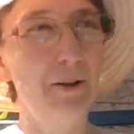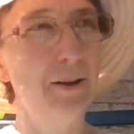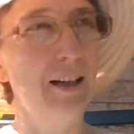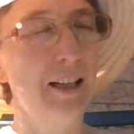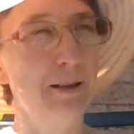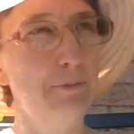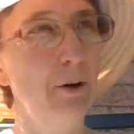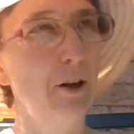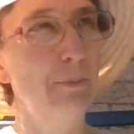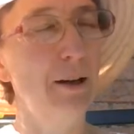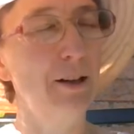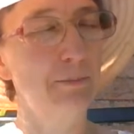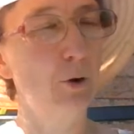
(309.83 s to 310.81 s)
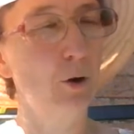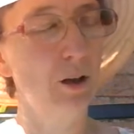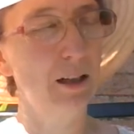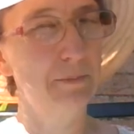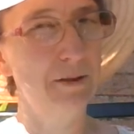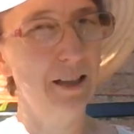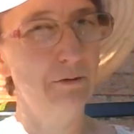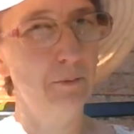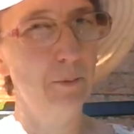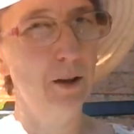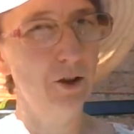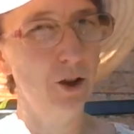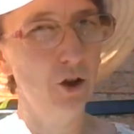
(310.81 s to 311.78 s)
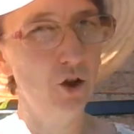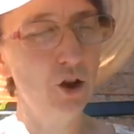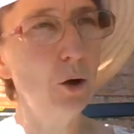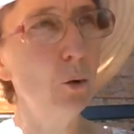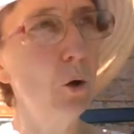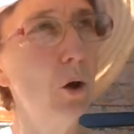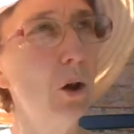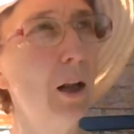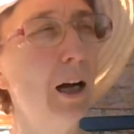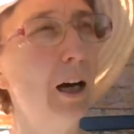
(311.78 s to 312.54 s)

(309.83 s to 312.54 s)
I think I spoke about apocalypses when we looked at Joel.